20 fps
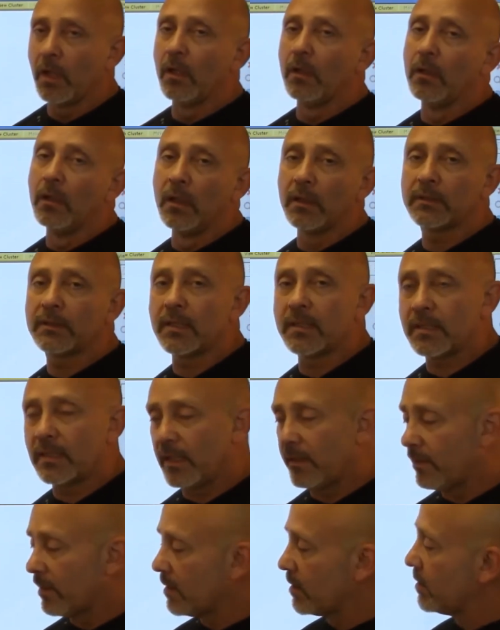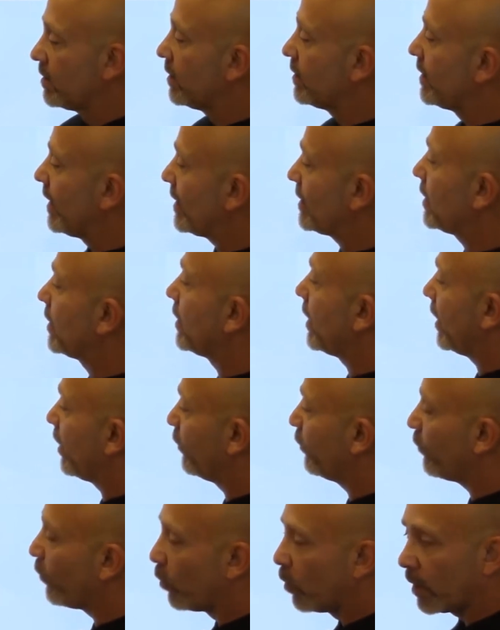look to see if this is a designated
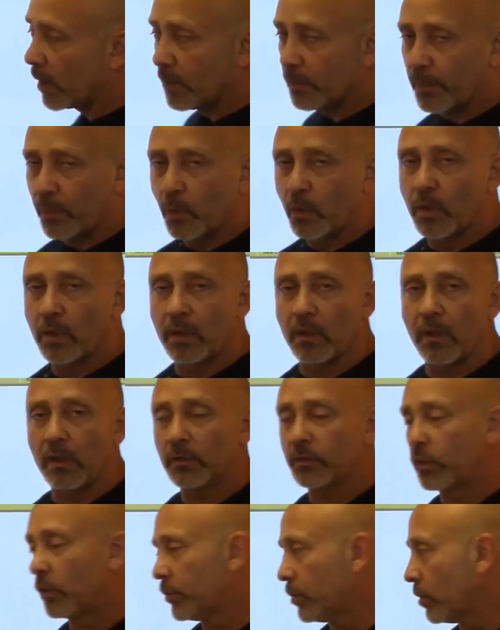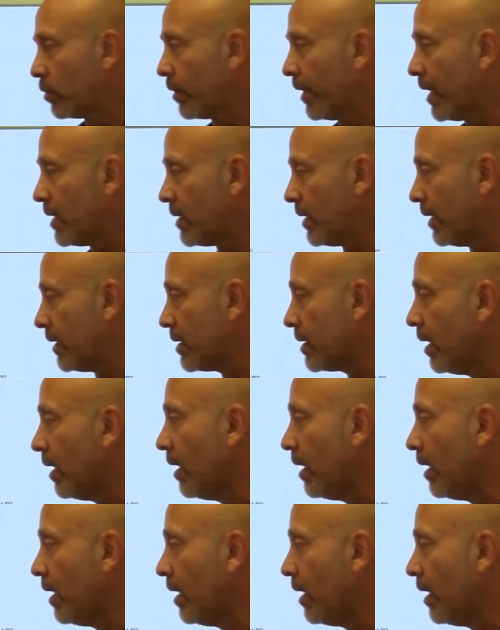forwarding port and all sorts of craziness.